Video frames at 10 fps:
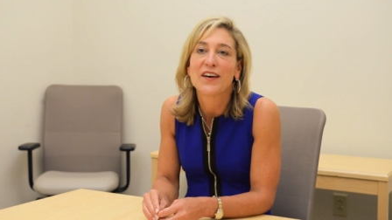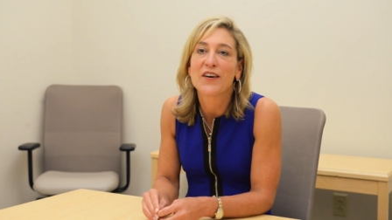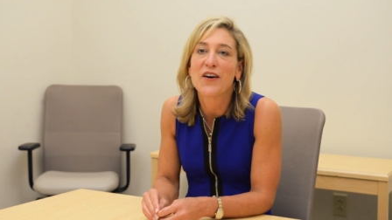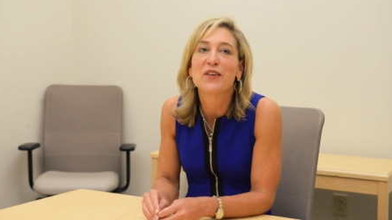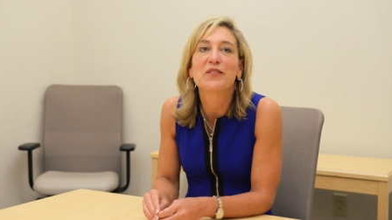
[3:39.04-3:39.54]

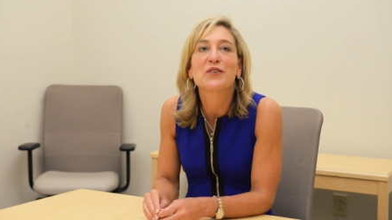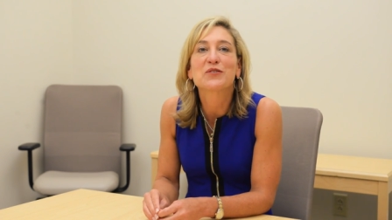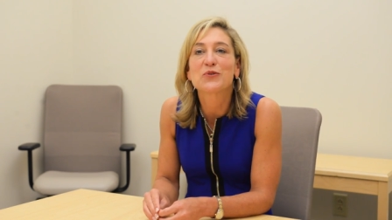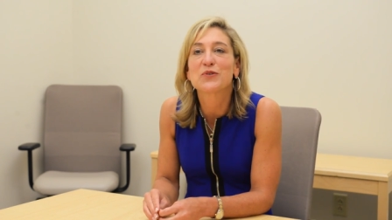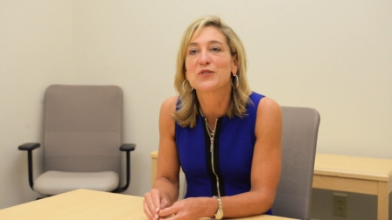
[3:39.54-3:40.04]
all of
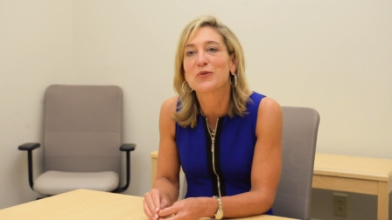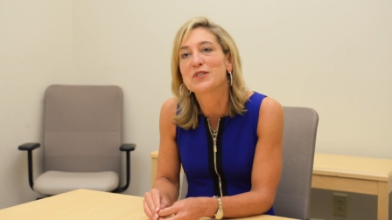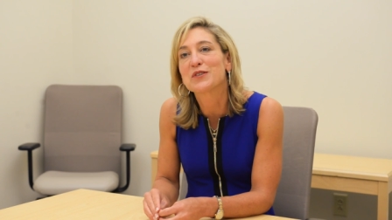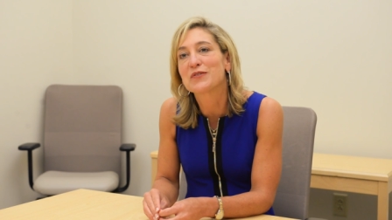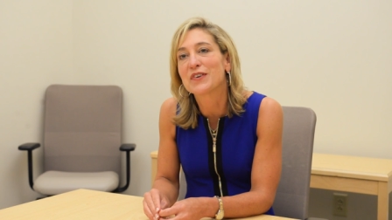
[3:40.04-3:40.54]
those
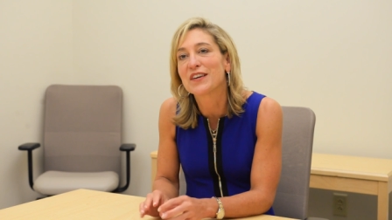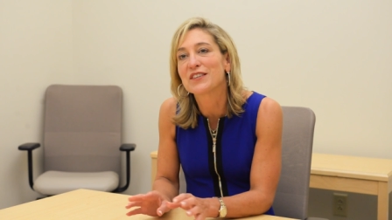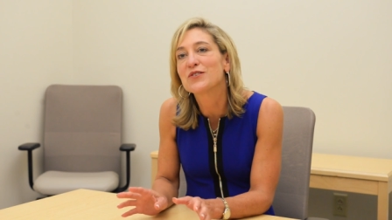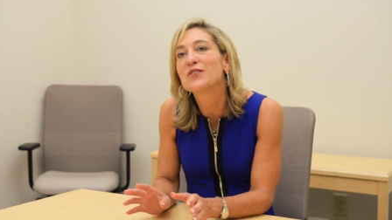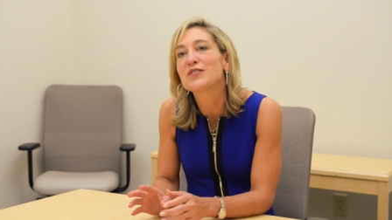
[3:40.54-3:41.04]
sorts of
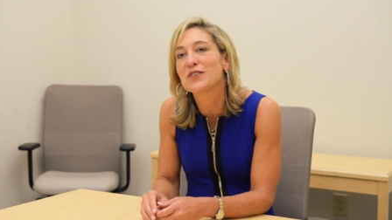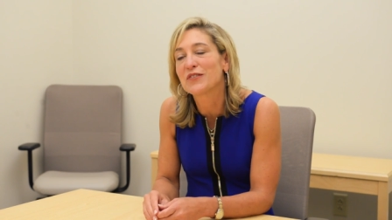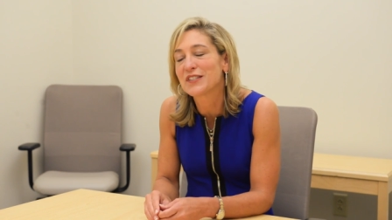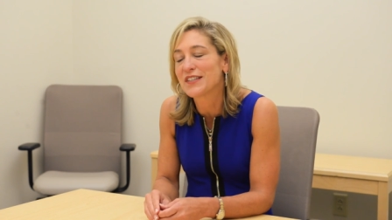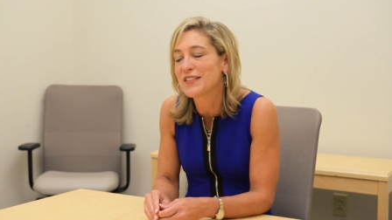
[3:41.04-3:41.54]
student
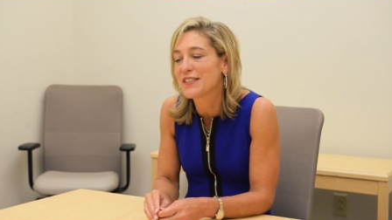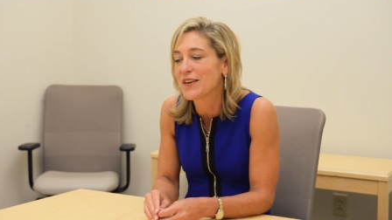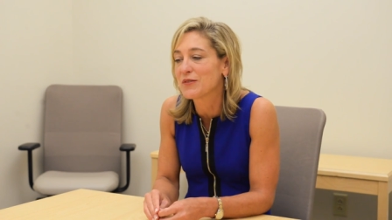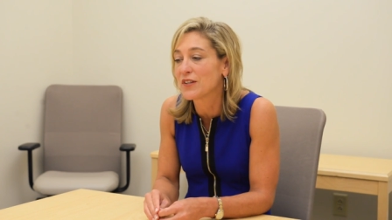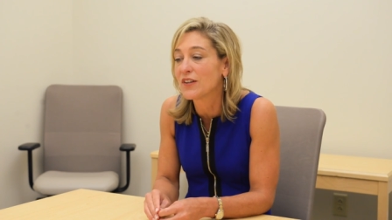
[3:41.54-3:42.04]
services.
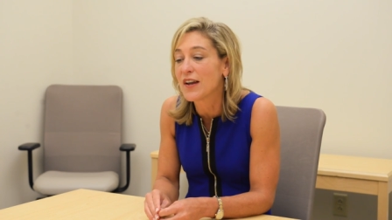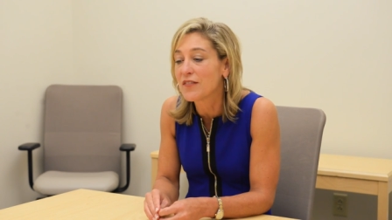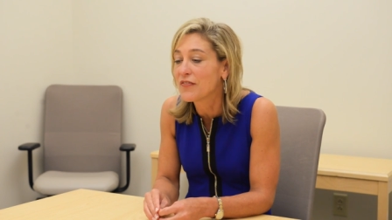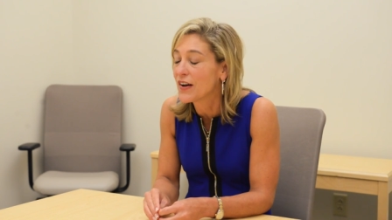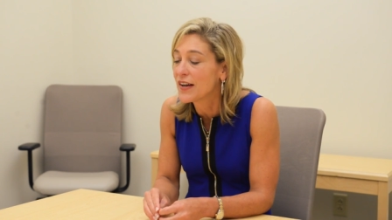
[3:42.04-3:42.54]
It was a lot
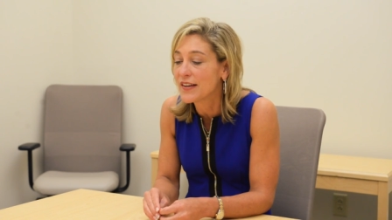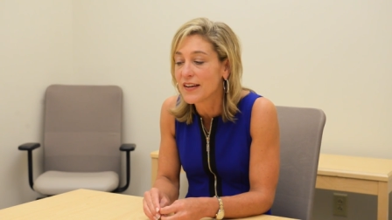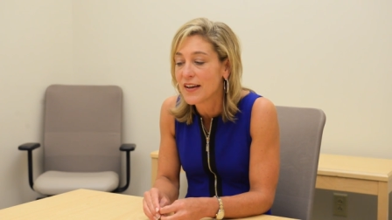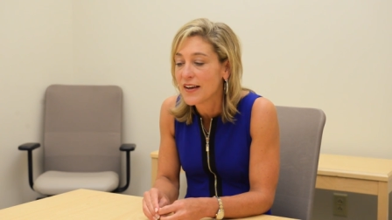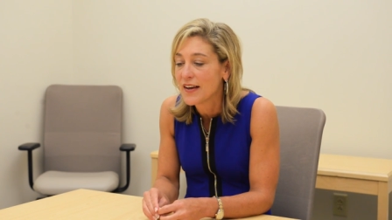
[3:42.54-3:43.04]
of fun.